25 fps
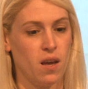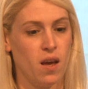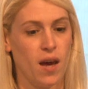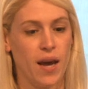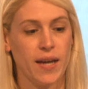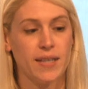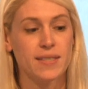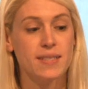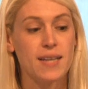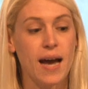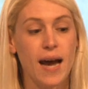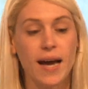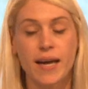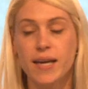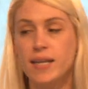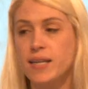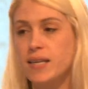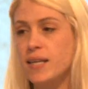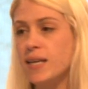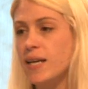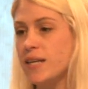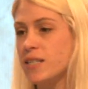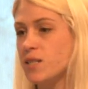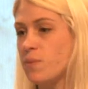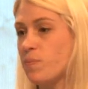
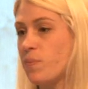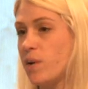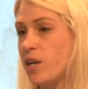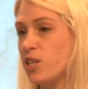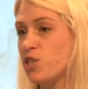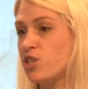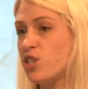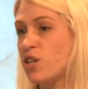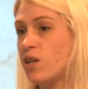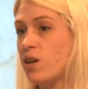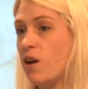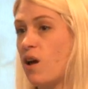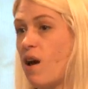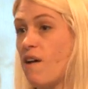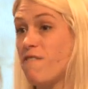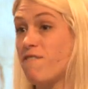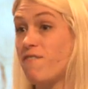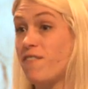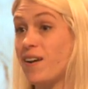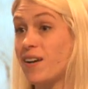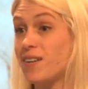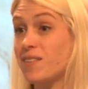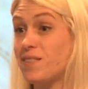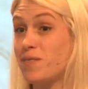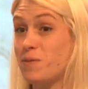Anxiety and depression
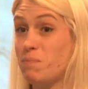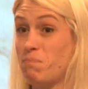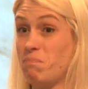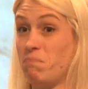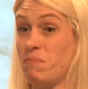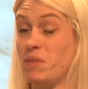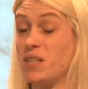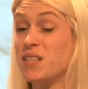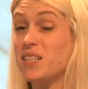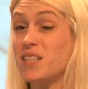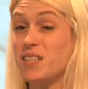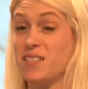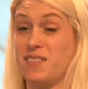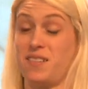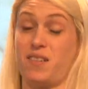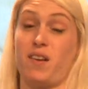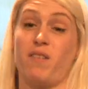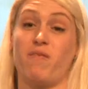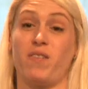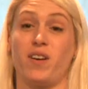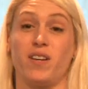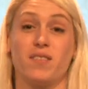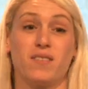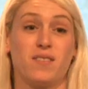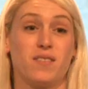affect millions
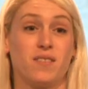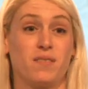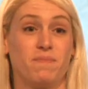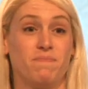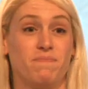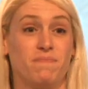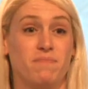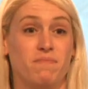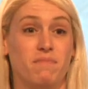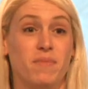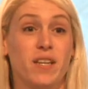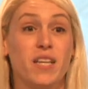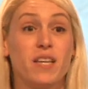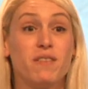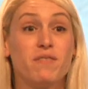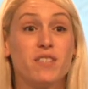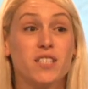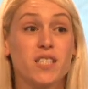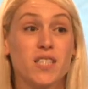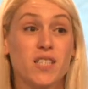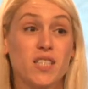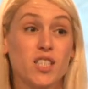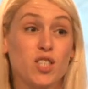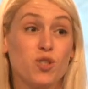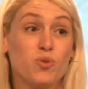of us. Many of
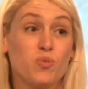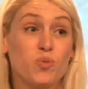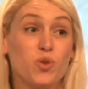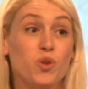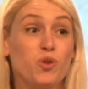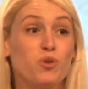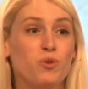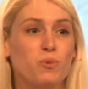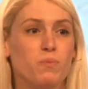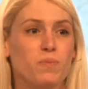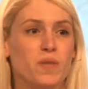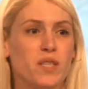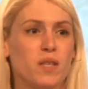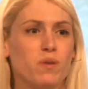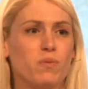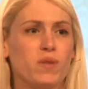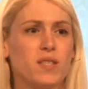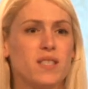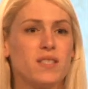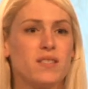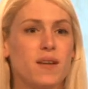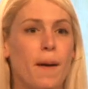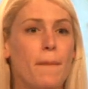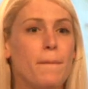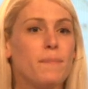us in this room deal with
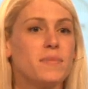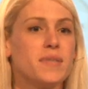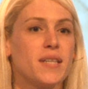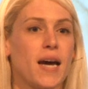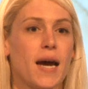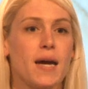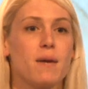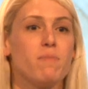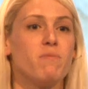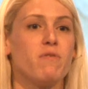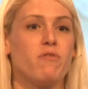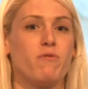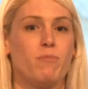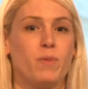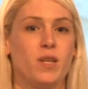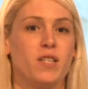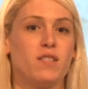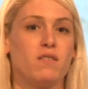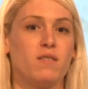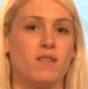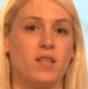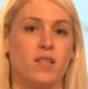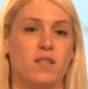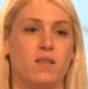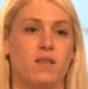some type of
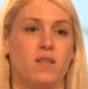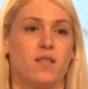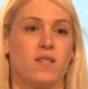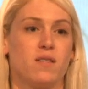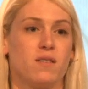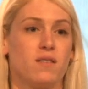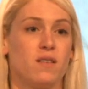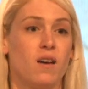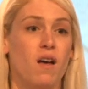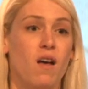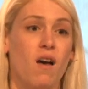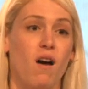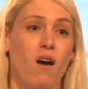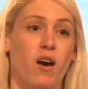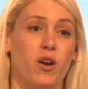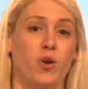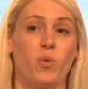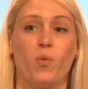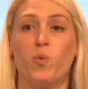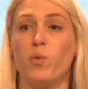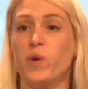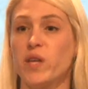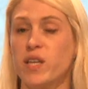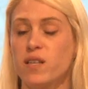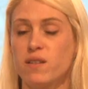mental illness on a
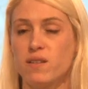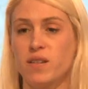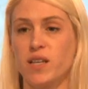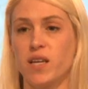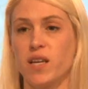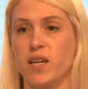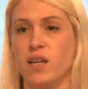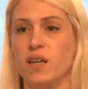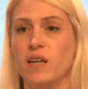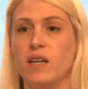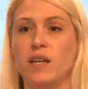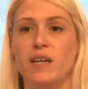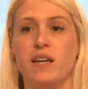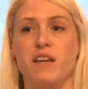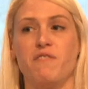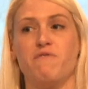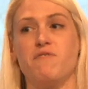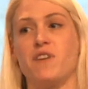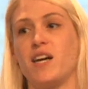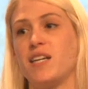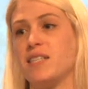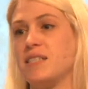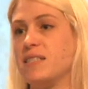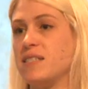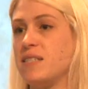weekly, if
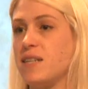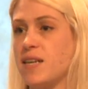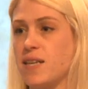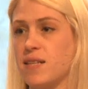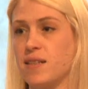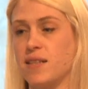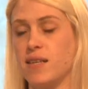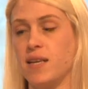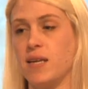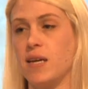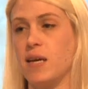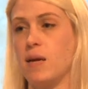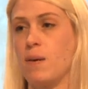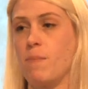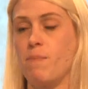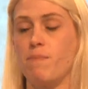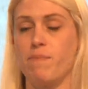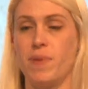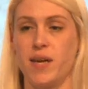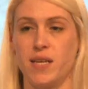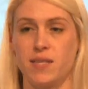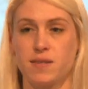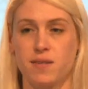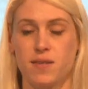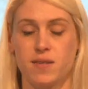not daily,
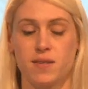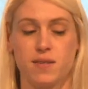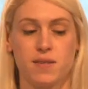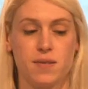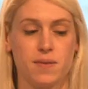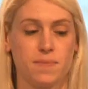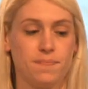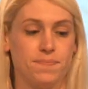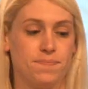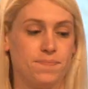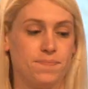basis.